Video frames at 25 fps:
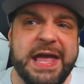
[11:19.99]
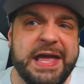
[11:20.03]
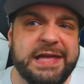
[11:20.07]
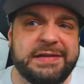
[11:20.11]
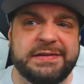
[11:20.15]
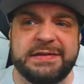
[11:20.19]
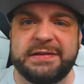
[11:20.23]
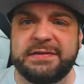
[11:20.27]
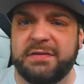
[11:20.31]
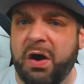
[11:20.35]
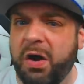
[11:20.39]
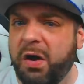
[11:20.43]

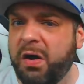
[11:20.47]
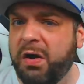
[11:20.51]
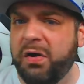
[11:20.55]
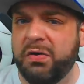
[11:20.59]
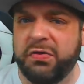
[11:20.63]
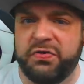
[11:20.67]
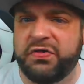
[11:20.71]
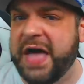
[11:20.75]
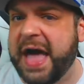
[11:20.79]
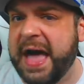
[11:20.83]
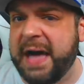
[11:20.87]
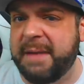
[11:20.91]
isn't
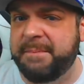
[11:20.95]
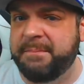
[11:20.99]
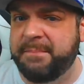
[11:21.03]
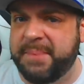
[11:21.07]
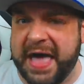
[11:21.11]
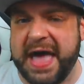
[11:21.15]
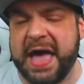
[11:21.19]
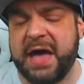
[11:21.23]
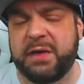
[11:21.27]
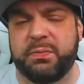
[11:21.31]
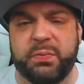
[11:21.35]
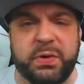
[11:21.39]
all that
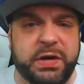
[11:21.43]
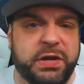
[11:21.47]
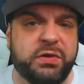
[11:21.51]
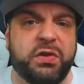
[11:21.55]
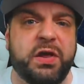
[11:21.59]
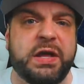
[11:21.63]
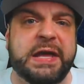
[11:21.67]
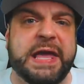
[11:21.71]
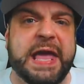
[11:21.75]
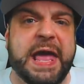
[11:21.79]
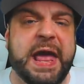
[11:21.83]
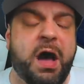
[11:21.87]
bad when you
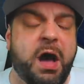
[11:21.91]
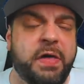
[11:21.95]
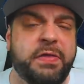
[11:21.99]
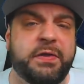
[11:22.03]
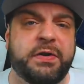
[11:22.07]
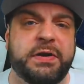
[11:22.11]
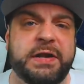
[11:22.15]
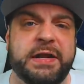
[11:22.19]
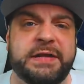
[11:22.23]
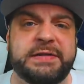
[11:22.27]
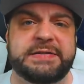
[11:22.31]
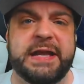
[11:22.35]
look at
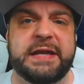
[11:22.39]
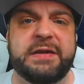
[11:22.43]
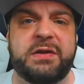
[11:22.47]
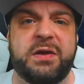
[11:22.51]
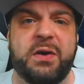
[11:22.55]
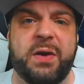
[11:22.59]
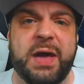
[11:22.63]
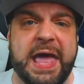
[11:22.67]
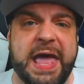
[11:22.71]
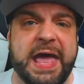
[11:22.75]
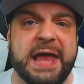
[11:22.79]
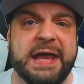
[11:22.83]
other
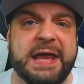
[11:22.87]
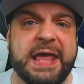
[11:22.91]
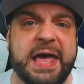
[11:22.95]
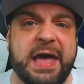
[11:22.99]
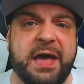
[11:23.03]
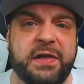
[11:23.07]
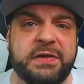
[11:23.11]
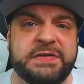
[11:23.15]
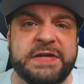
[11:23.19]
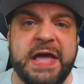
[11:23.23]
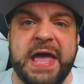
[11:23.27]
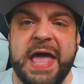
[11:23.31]
Nintendo
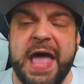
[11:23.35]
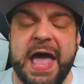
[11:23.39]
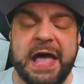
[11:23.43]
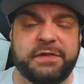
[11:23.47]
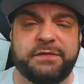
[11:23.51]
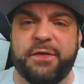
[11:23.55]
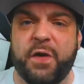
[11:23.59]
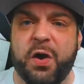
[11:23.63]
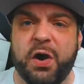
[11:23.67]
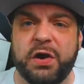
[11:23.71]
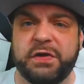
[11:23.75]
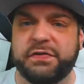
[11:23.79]
handhelds
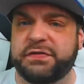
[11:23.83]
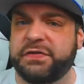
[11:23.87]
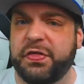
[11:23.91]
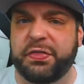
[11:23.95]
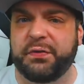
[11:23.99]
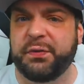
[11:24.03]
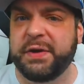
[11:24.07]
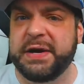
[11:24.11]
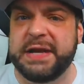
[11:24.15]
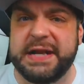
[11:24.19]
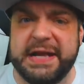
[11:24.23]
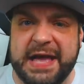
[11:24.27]
as far as the
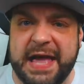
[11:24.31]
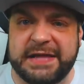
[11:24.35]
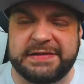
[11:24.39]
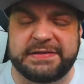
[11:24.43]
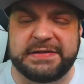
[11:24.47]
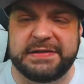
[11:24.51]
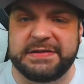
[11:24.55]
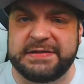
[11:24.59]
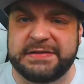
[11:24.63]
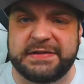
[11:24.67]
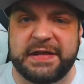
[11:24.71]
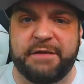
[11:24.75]

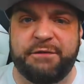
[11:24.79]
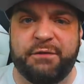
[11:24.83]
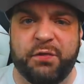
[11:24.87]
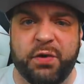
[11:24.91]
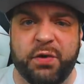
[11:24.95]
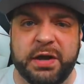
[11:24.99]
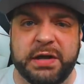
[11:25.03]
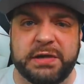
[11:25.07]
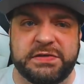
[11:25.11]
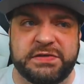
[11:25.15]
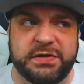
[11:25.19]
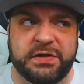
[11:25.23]
3DS and stuff
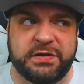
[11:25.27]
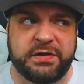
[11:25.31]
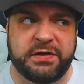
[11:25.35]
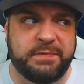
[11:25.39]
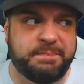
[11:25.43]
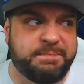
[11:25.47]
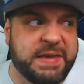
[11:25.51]
were concerned.